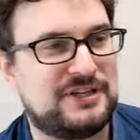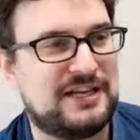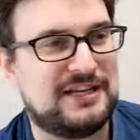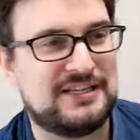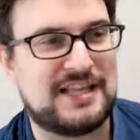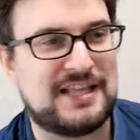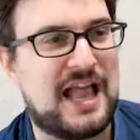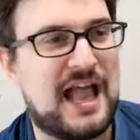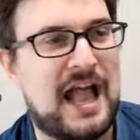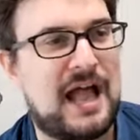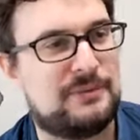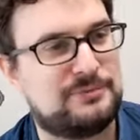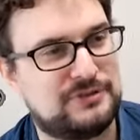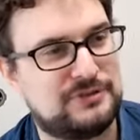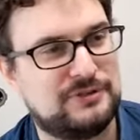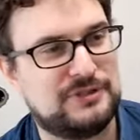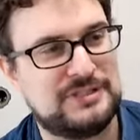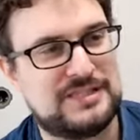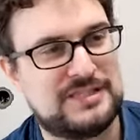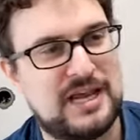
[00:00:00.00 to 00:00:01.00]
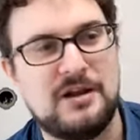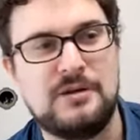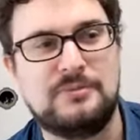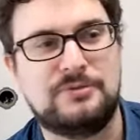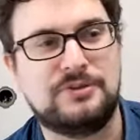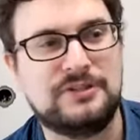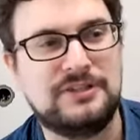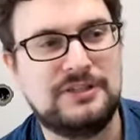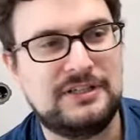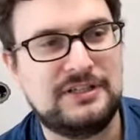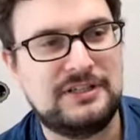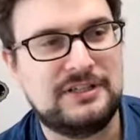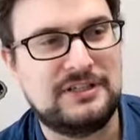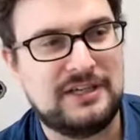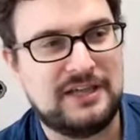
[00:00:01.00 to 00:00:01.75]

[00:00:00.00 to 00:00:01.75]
It is absolutely terrible. And